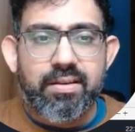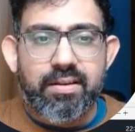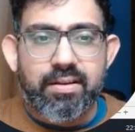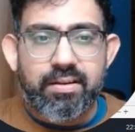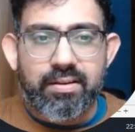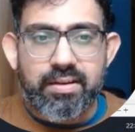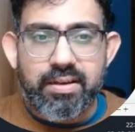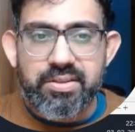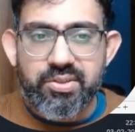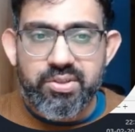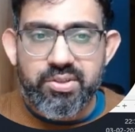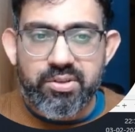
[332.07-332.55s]

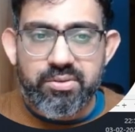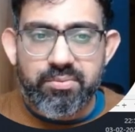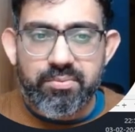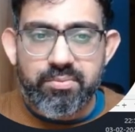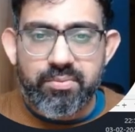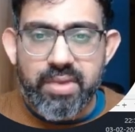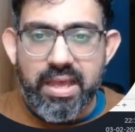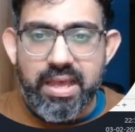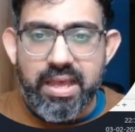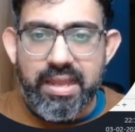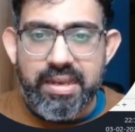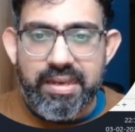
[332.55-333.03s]

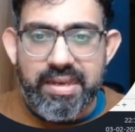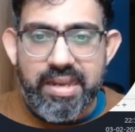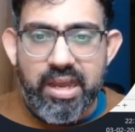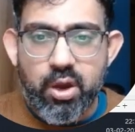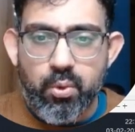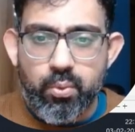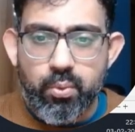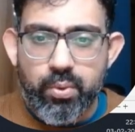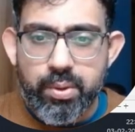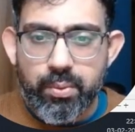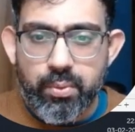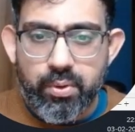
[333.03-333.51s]
custom, and
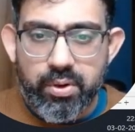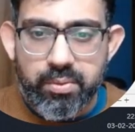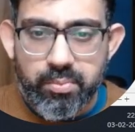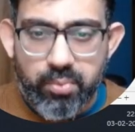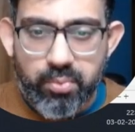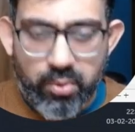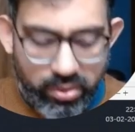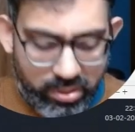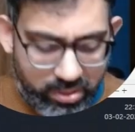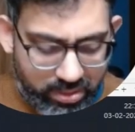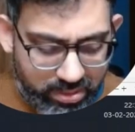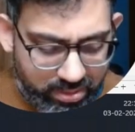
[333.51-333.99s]
now we want to
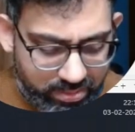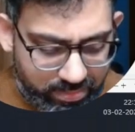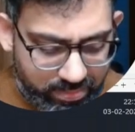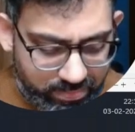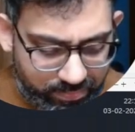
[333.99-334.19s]
put